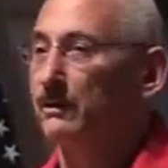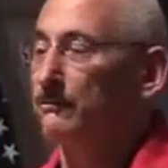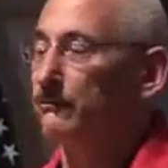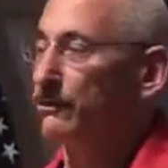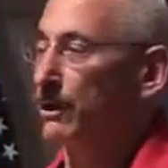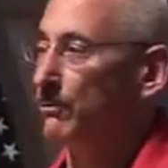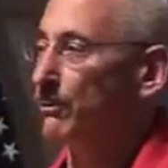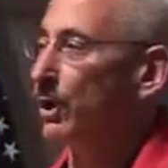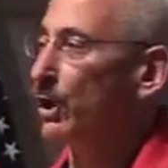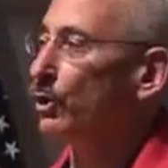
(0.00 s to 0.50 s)

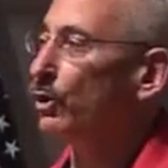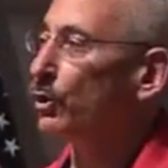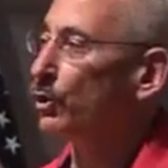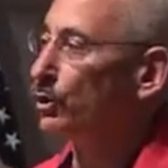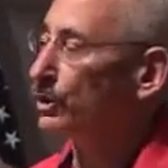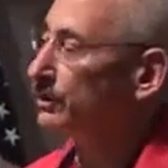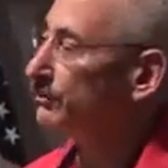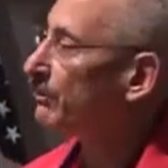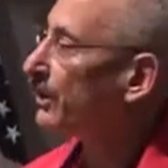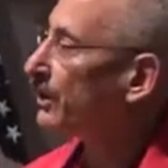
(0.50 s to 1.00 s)
from our
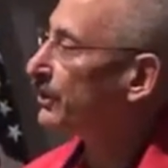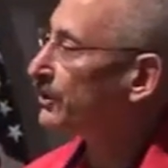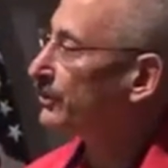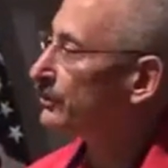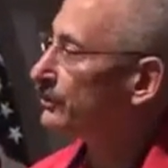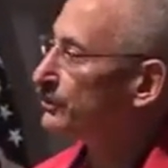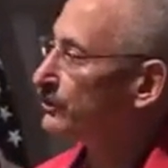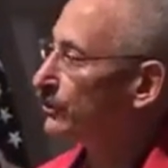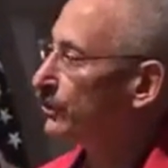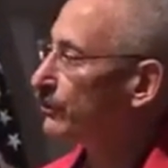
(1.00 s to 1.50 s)
Holy
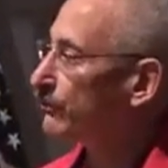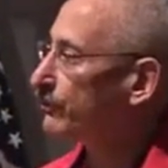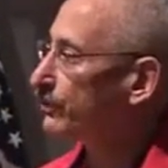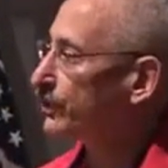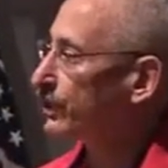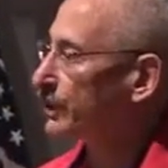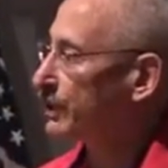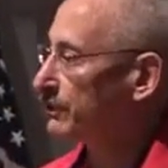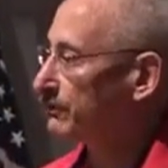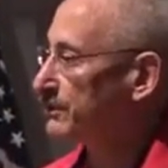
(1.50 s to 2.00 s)
Mother to
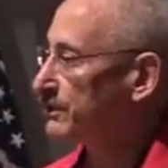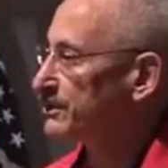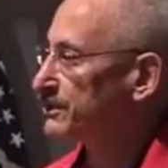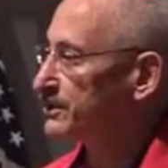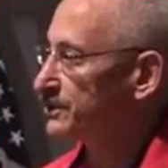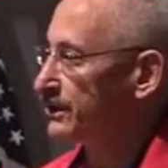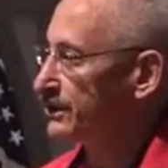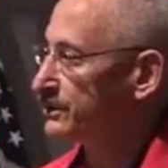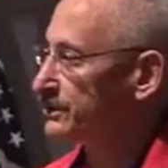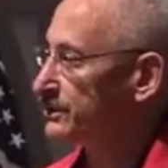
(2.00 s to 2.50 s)
overcome the
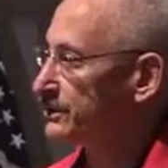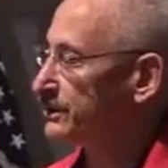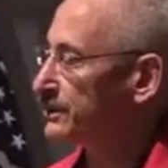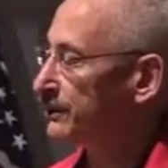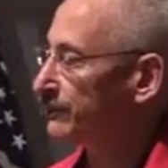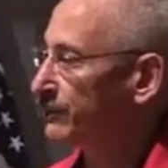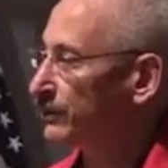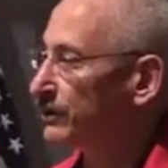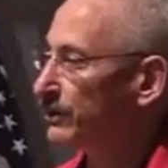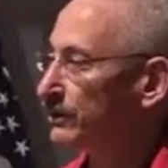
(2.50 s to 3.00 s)
sins and
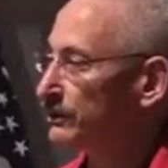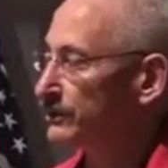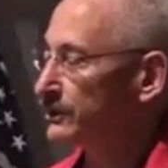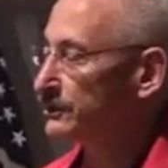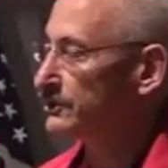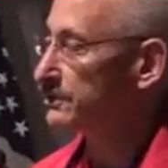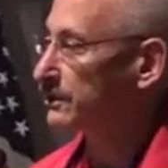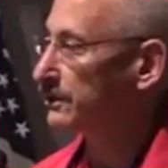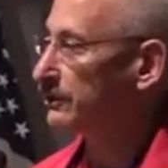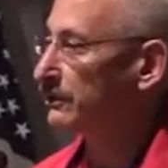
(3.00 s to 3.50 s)

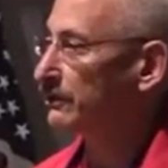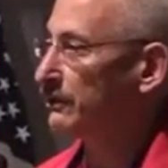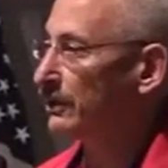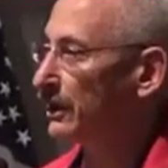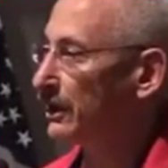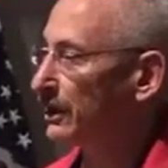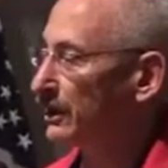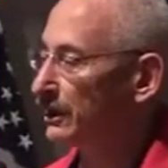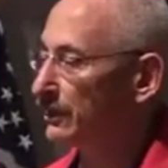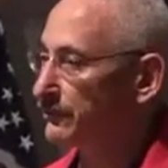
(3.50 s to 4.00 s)
difficulties in our
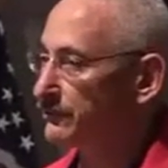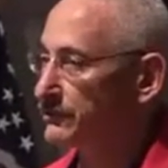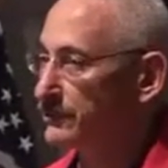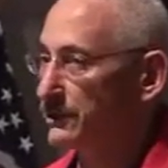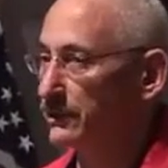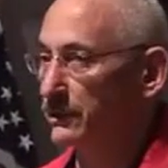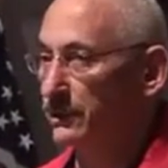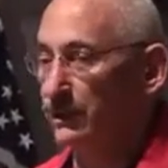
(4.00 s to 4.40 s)
lives.